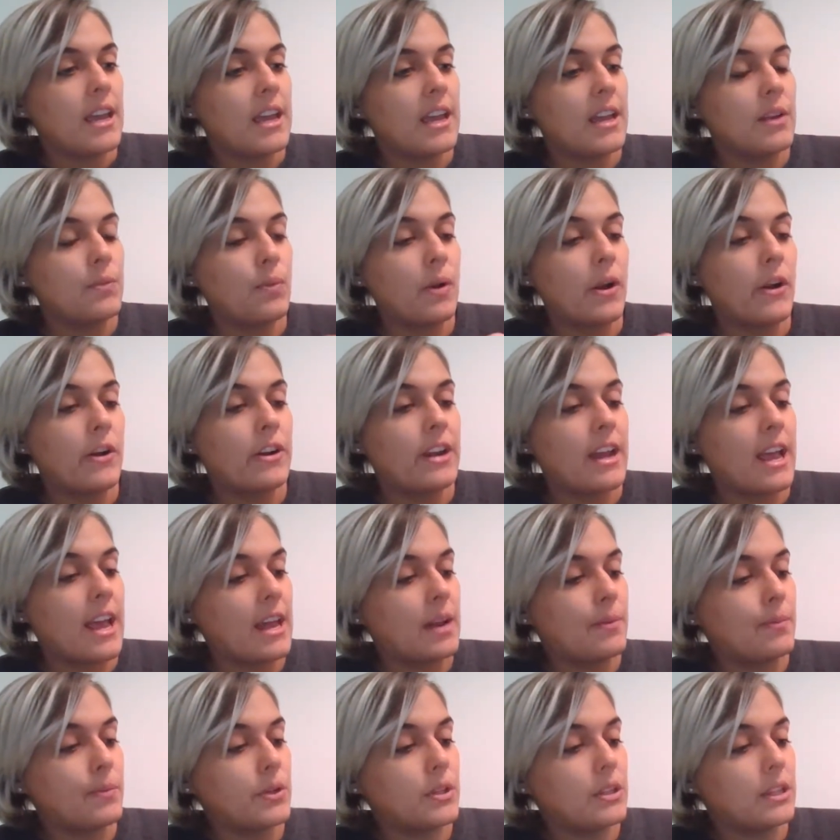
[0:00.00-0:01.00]
And where an
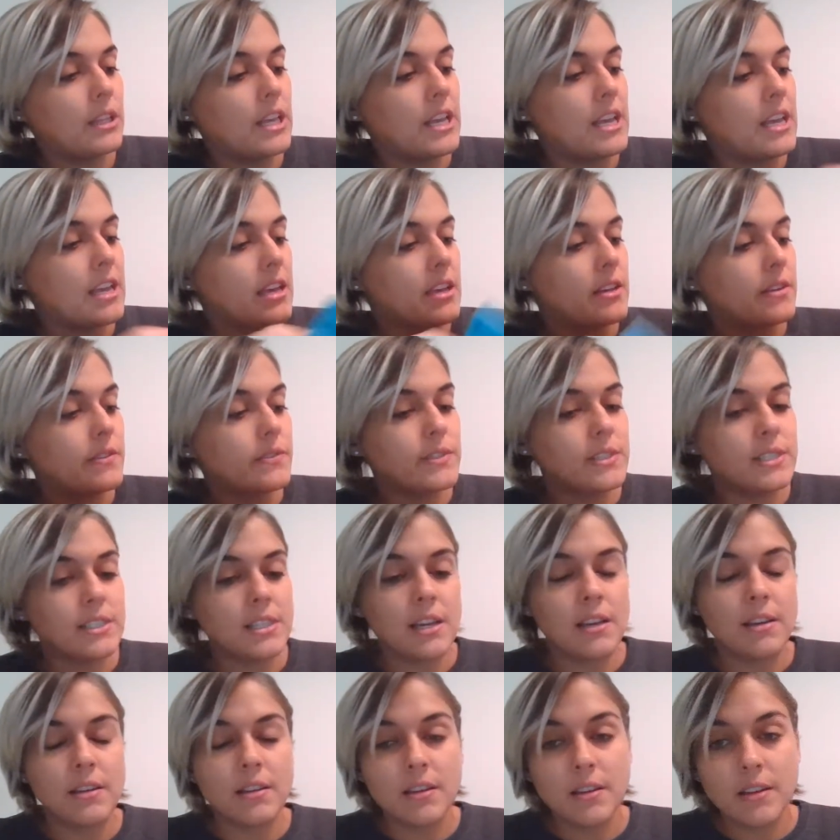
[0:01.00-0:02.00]
animal
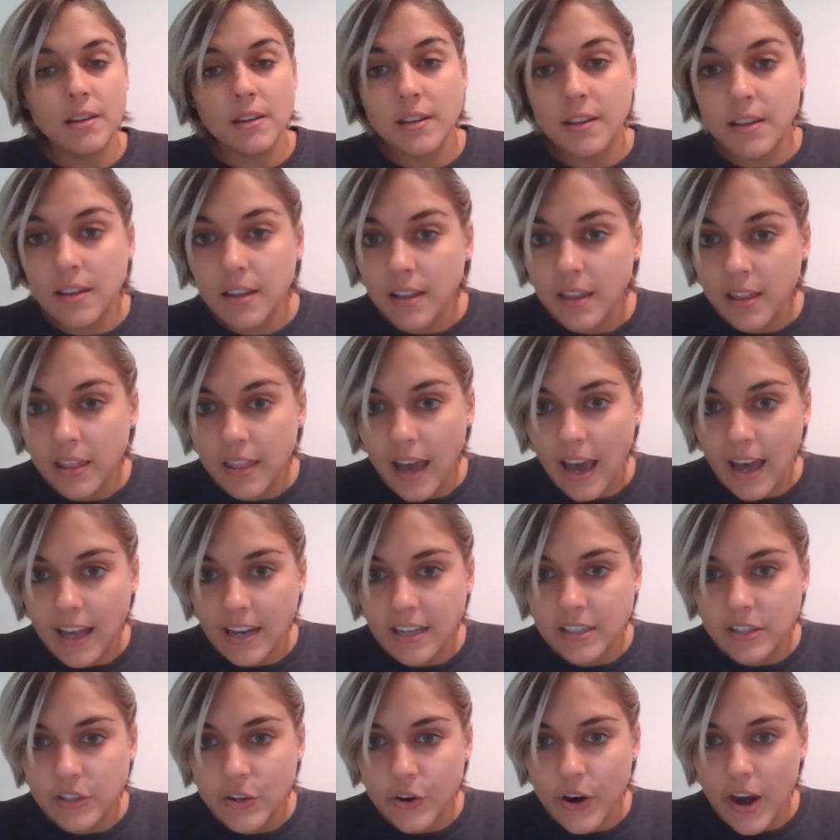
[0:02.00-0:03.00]
lives,
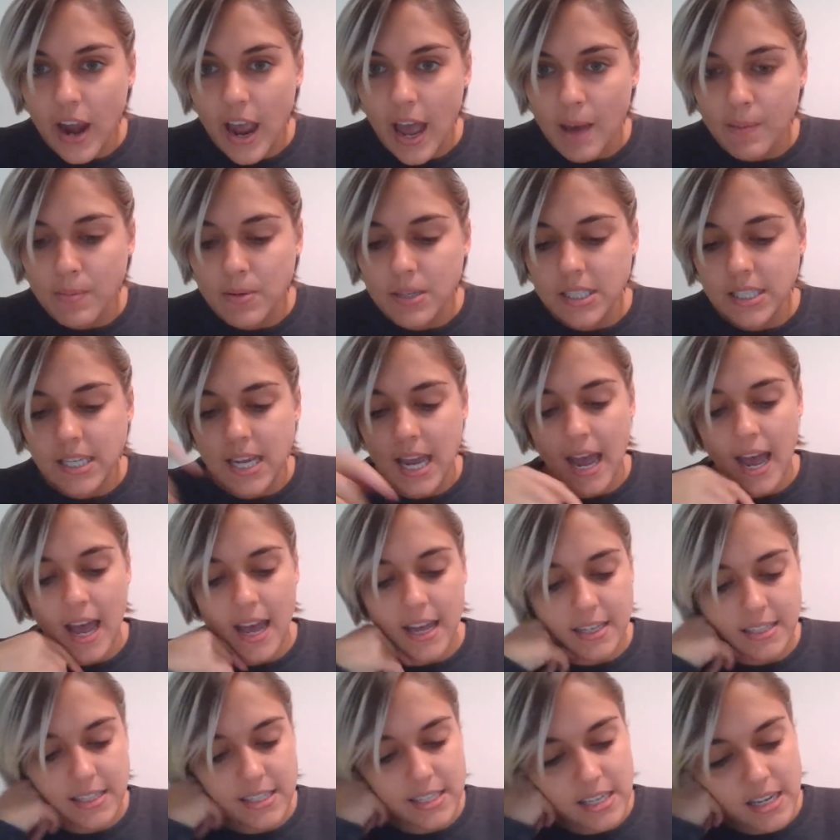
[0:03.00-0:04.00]
that is their
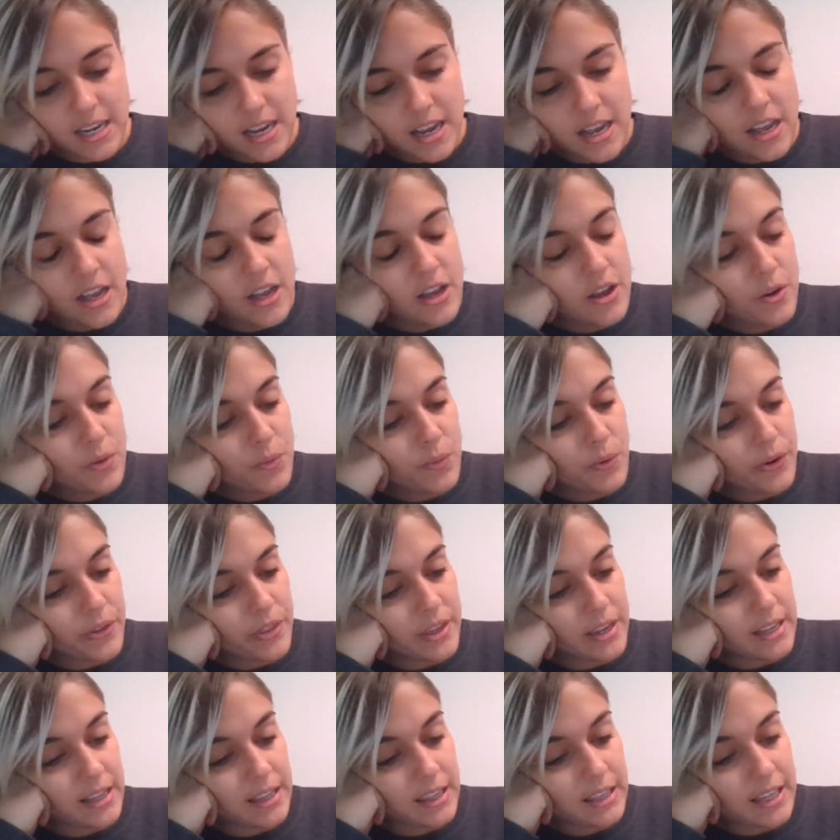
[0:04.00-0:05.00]
habitat. Where
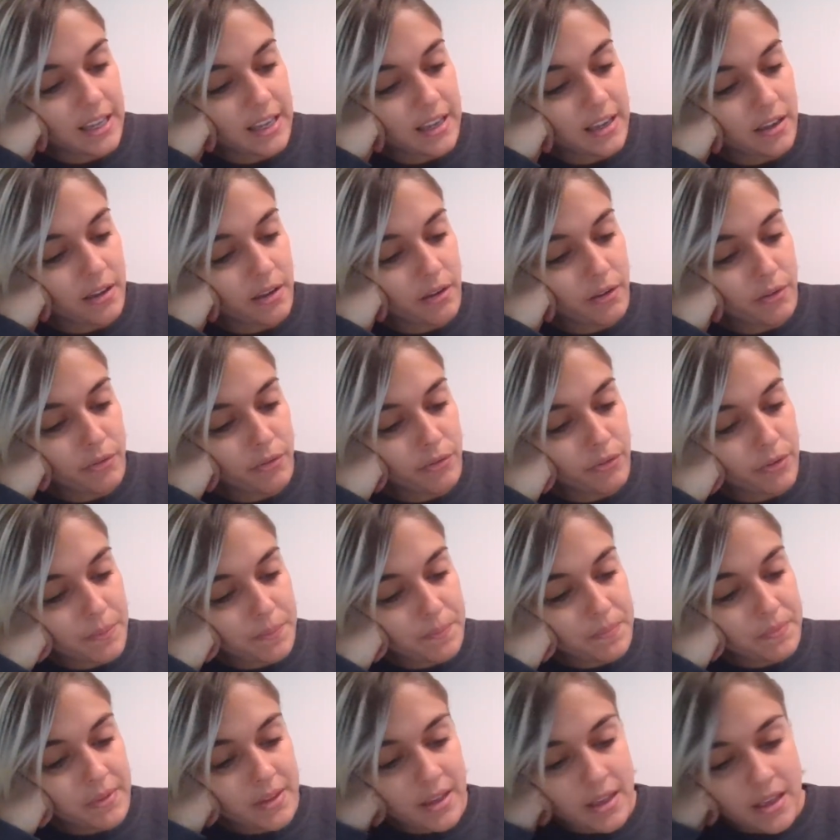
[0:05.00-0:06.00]
they live,
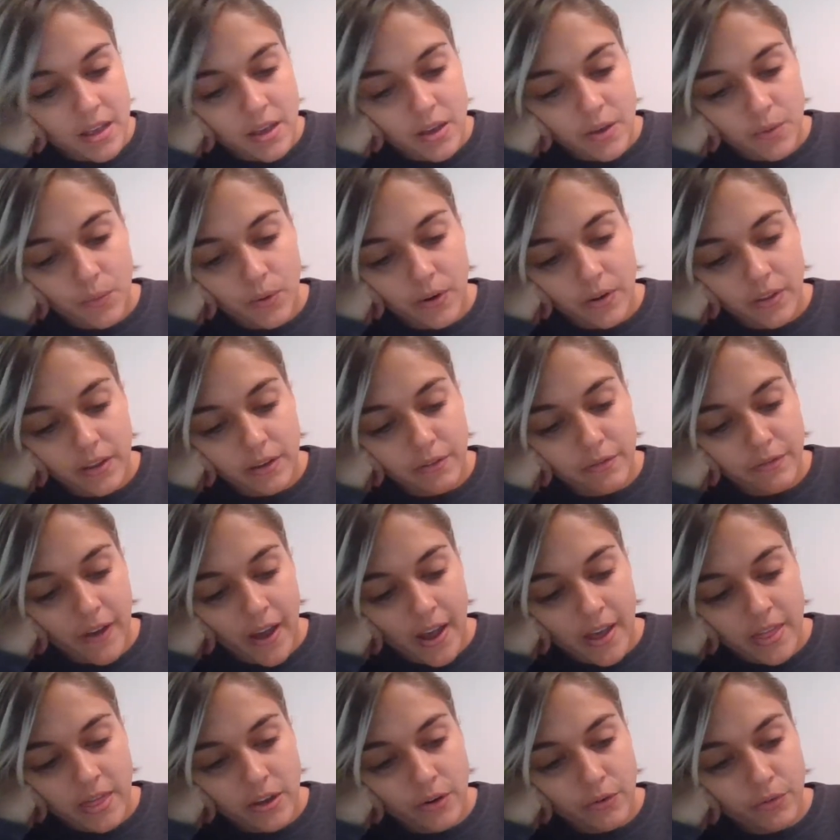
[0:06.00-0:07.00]
where they
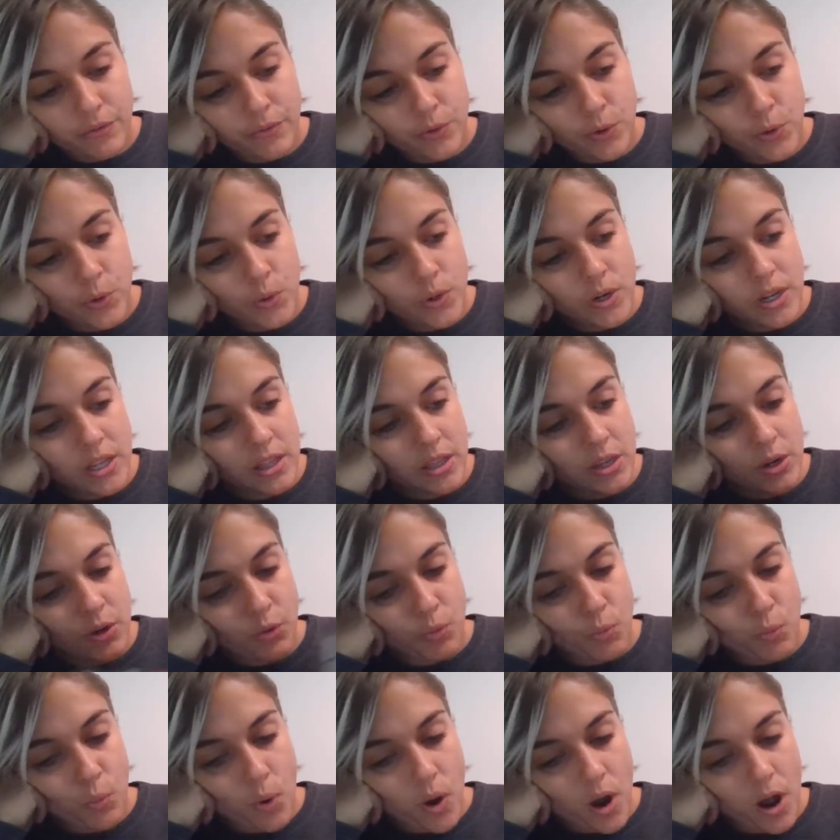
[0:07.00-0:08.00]
find their food and their
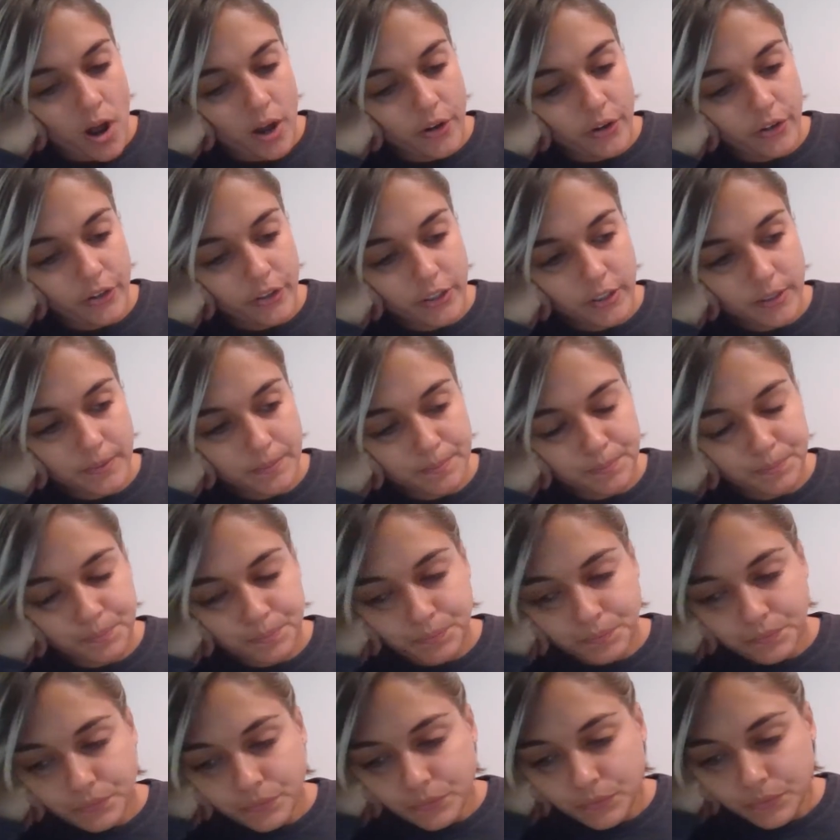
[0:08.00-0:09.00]
water.
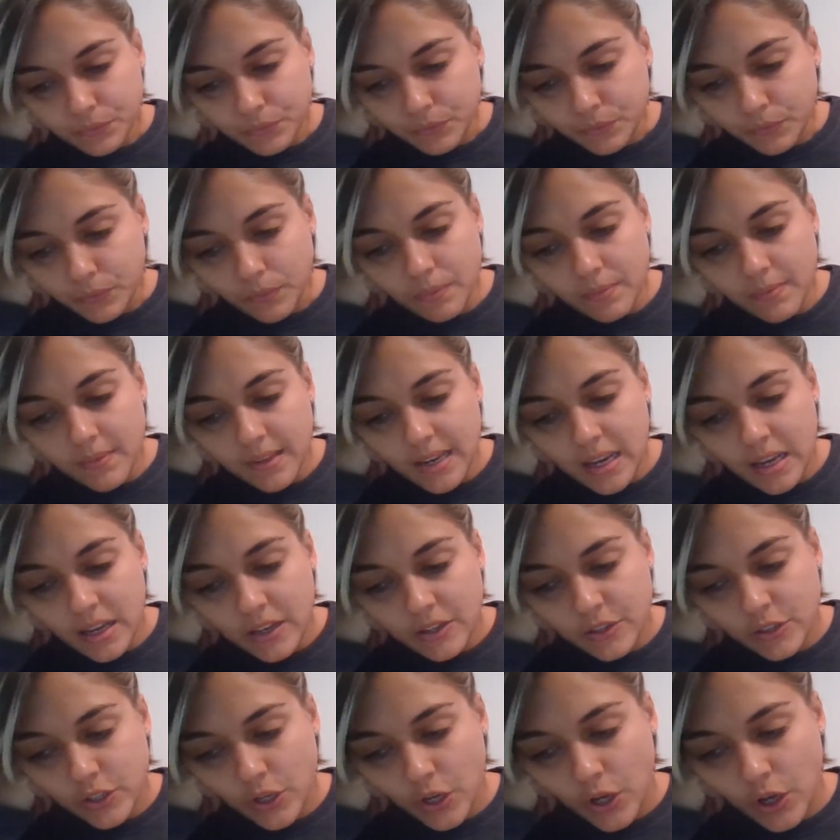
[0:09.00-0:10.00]

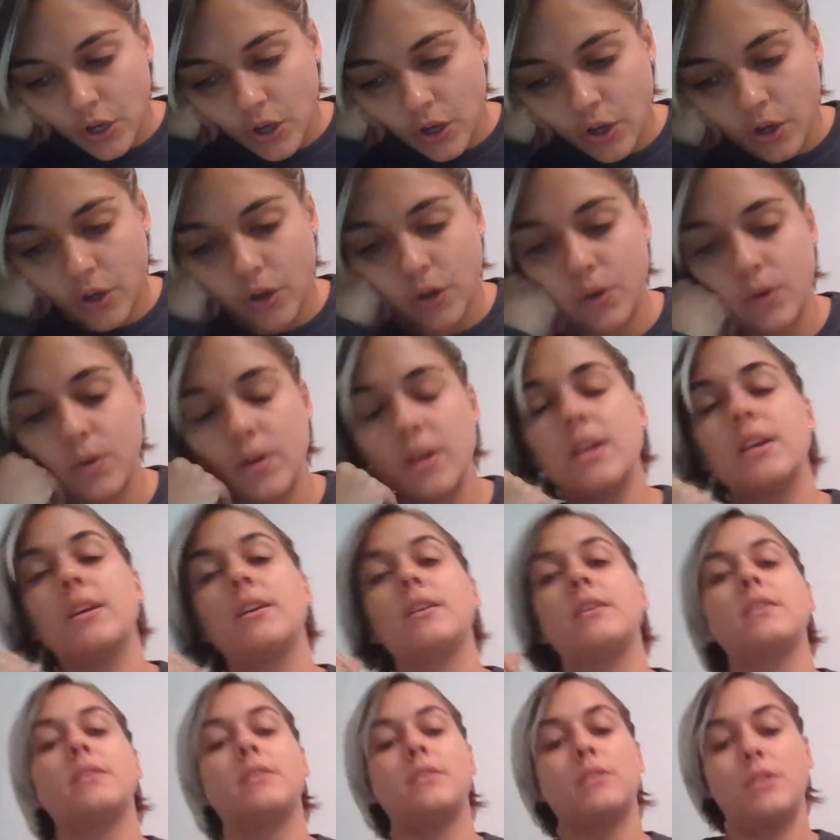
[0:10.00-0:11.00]
So
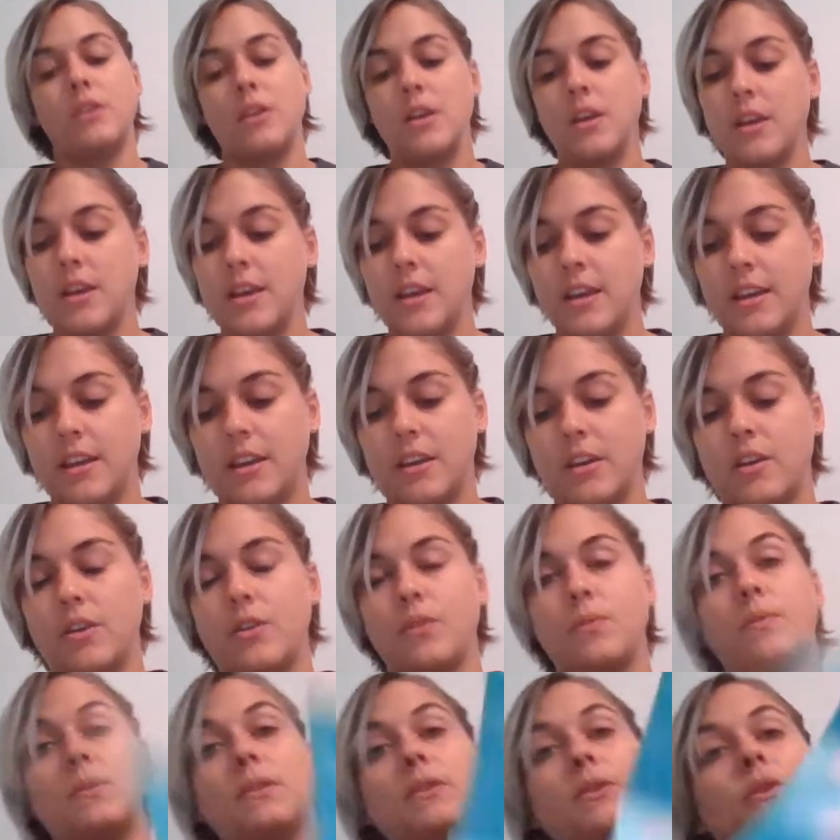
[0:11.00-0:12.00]

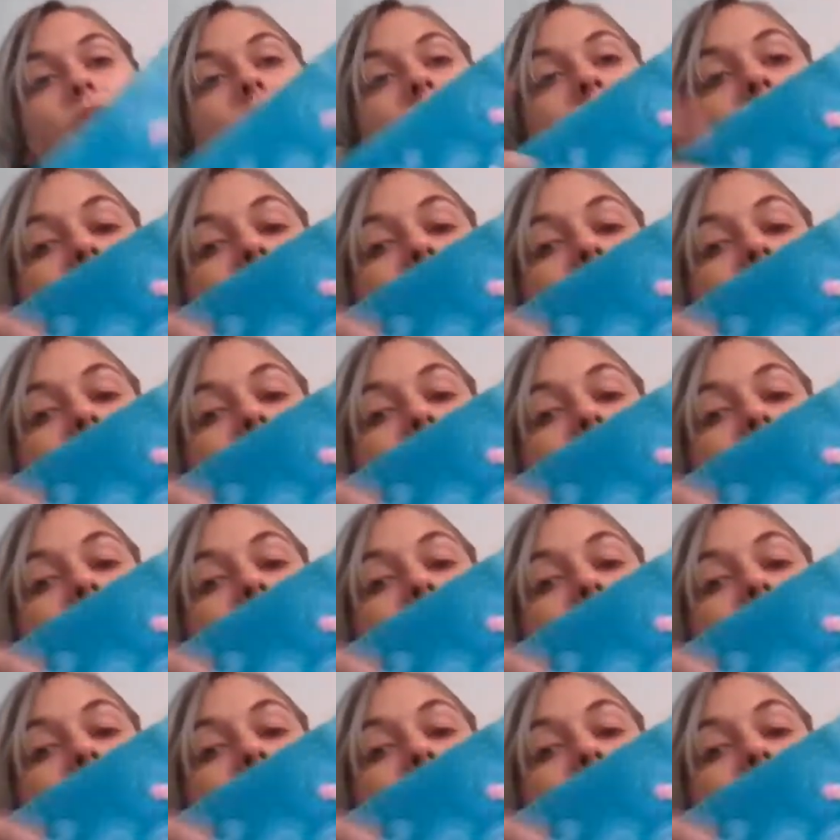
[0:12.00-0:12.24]
we learned